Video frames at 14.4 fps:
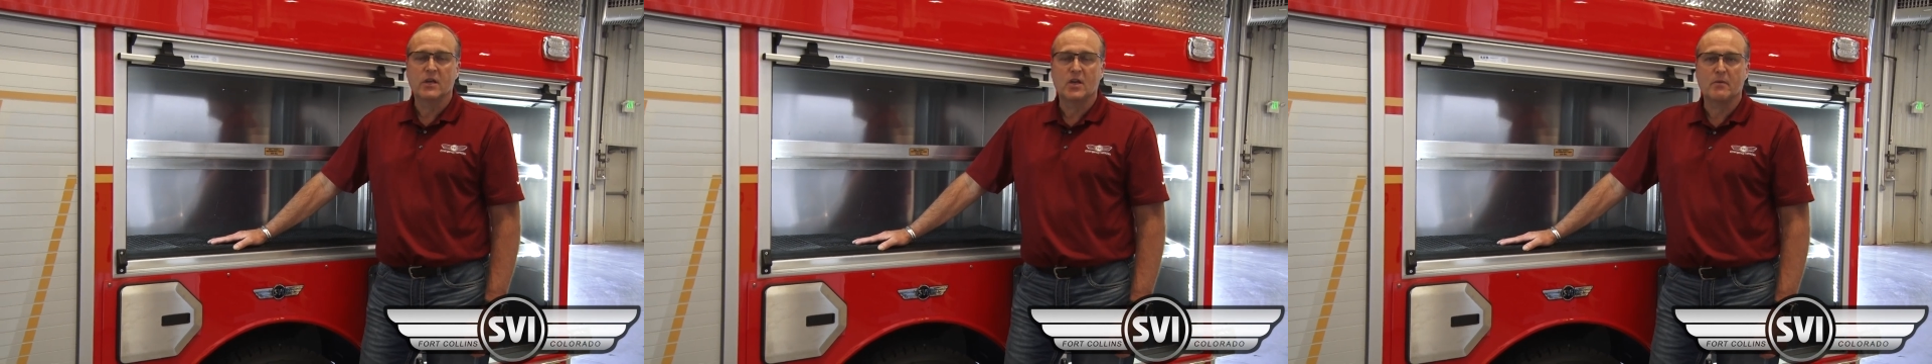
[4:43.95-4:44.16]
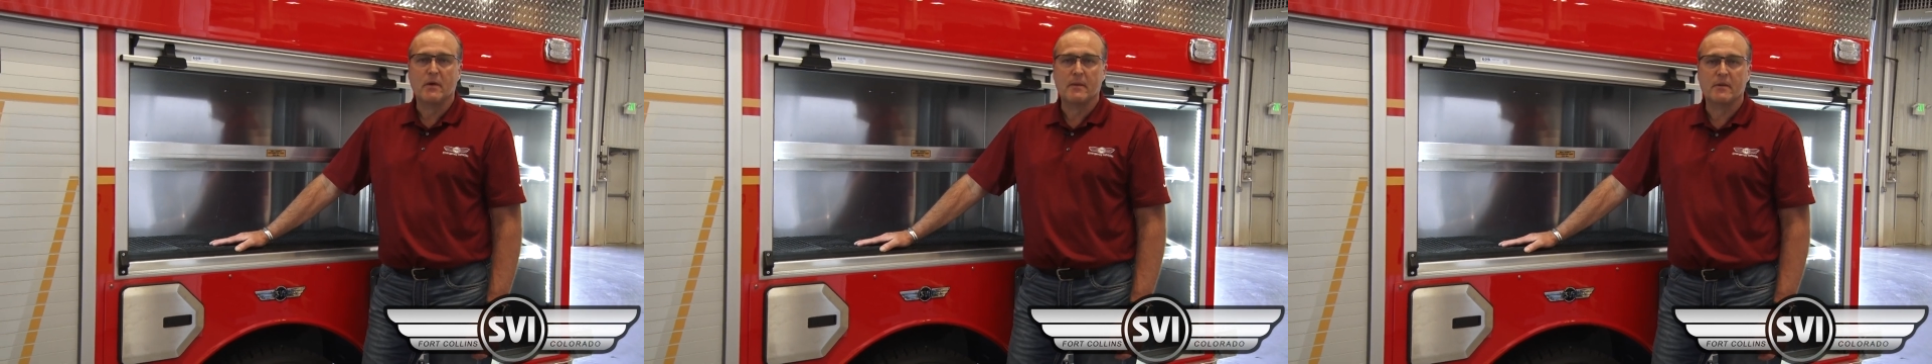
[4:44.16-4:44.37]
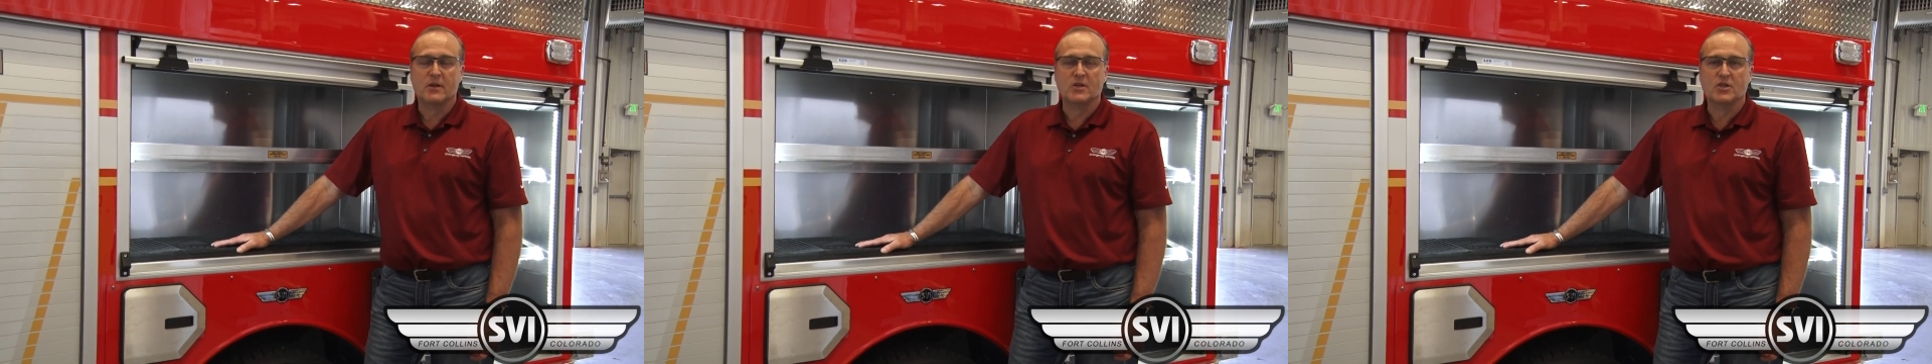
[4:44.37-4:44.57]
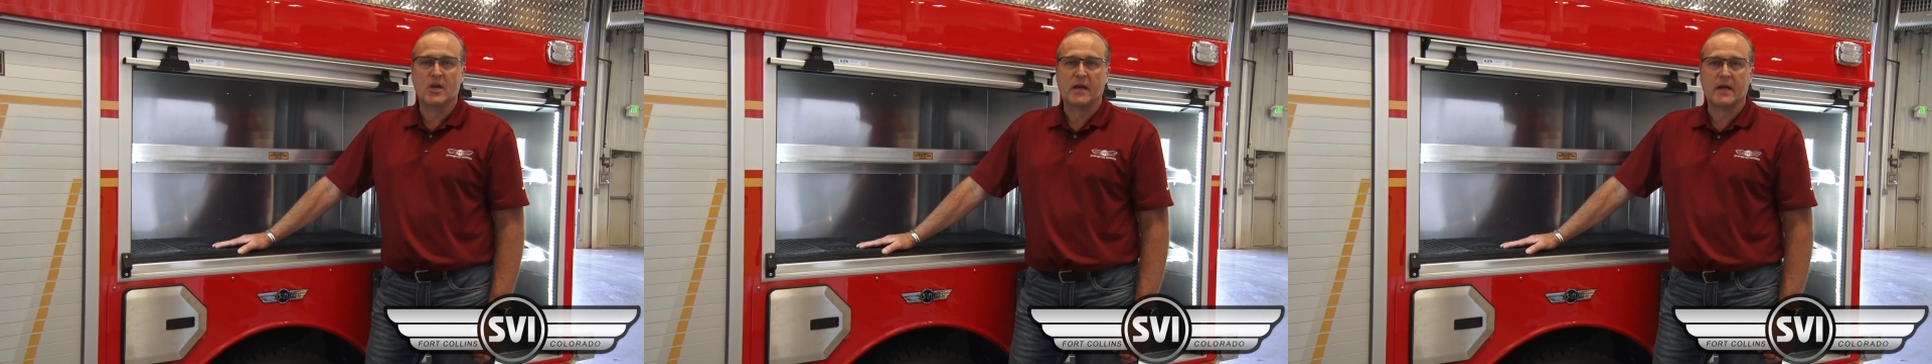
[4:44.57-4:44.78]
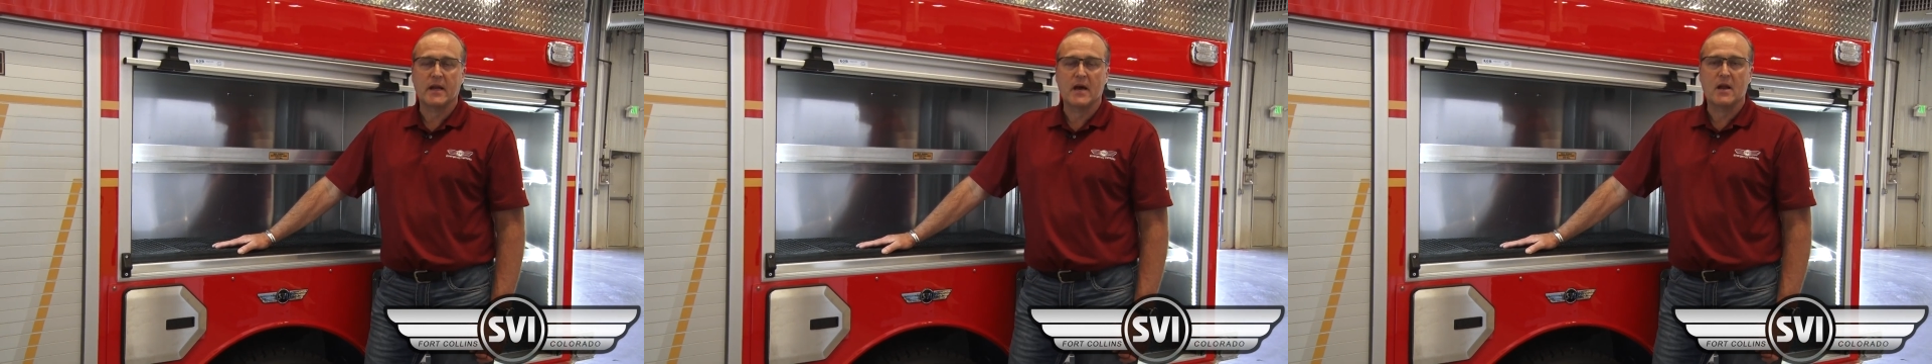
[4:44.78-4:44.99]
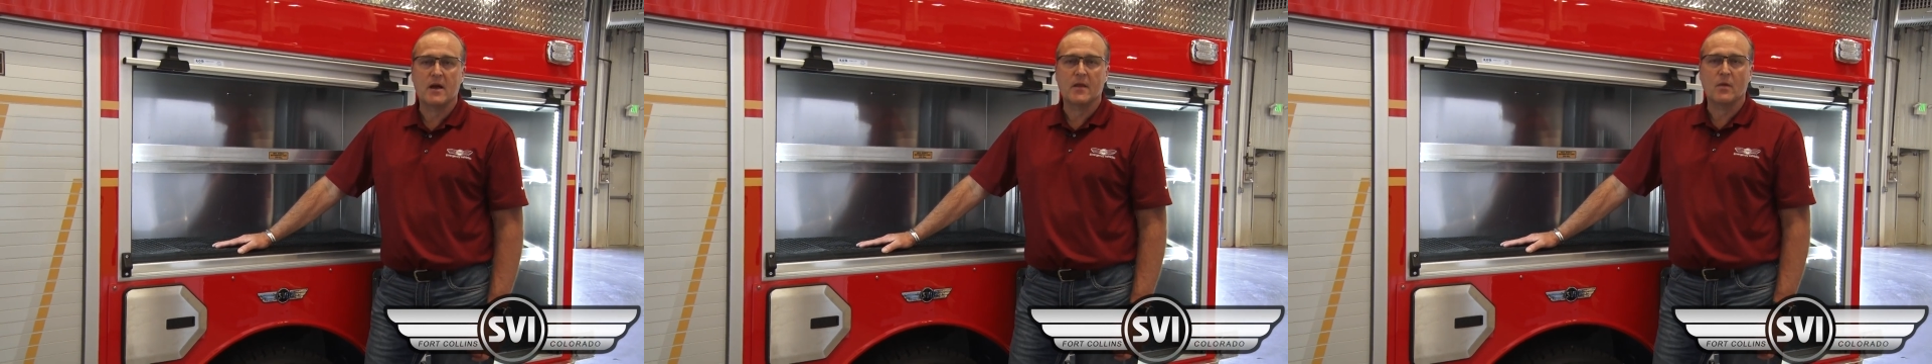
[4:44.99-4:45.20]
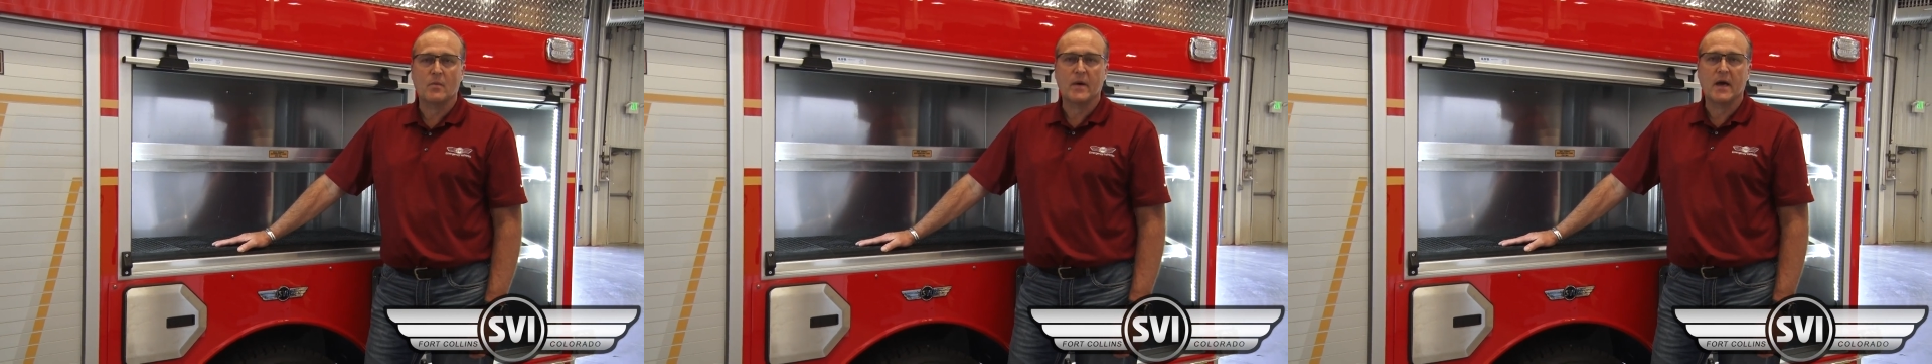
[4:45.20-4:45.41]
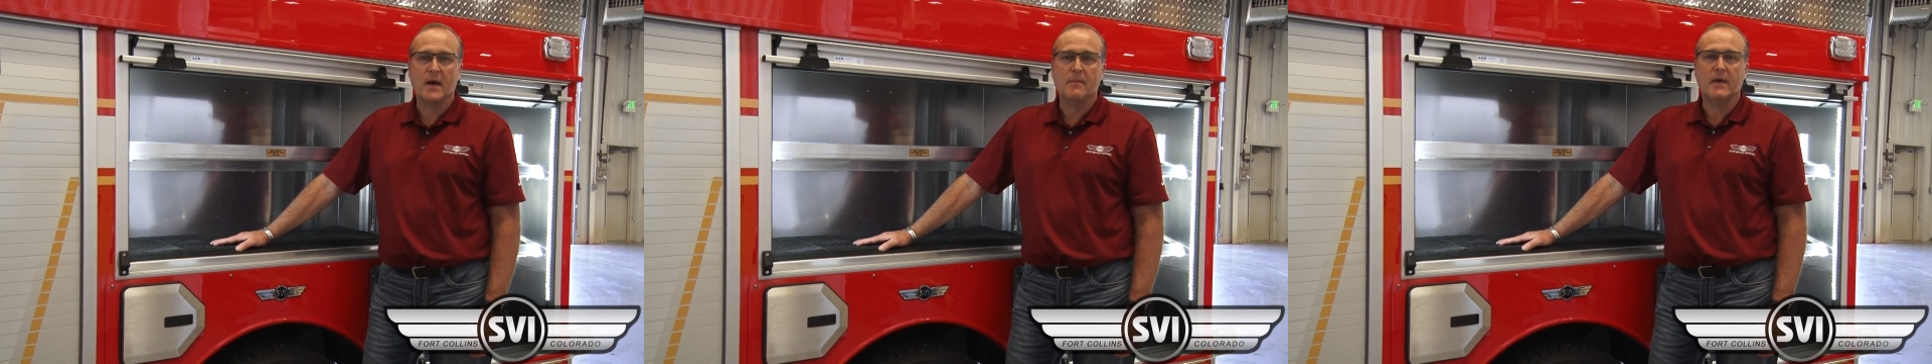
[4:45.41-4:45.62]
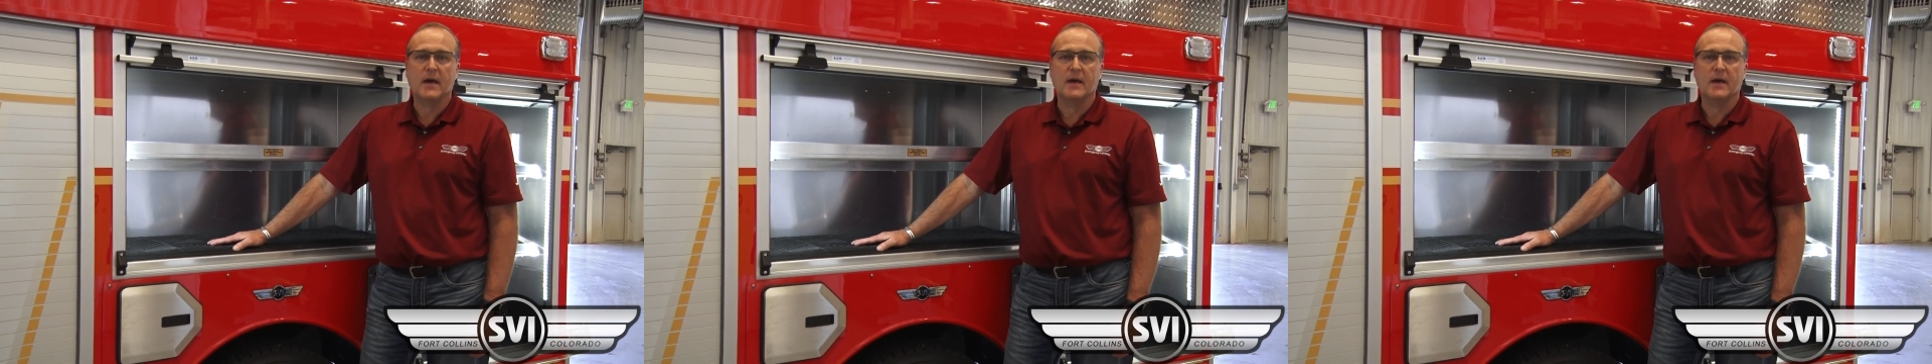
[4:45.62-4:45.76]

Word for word: You'll be able to check it out on the web